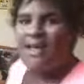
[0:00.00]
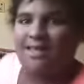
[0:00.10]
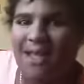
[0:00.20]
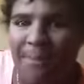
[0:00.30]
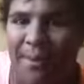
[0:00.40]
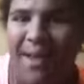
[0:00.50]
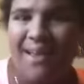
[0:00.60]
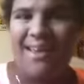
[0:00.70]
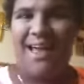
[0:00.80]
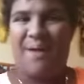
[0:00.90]
Is that
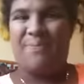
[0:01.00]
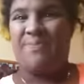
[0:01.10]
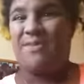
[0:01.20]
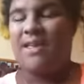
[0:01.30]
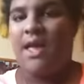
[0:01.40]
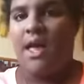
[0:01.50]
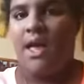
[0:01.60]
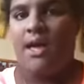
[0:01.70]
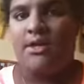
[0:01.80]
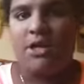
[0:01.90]
better? Yeah.
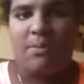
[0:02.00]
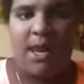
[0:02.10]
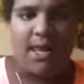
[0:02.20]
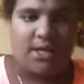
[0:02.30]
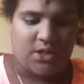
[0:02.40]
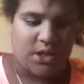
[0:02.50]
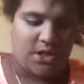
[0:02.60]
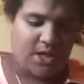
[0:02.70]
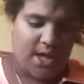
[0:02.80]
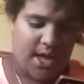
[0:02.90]
Turn my light
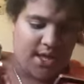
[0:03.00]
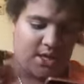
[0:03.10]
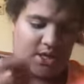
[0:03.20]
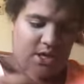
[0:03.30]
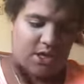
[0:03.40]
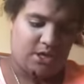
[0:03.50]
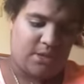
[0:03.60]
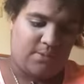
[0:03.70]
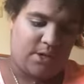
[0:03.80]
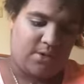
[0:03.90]
on, and so I'm just
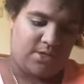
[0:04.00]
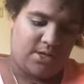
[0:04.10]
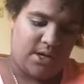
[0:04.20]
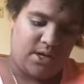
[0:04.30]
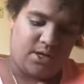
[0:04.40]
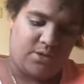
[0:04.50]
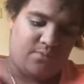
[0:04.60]
going to be using that.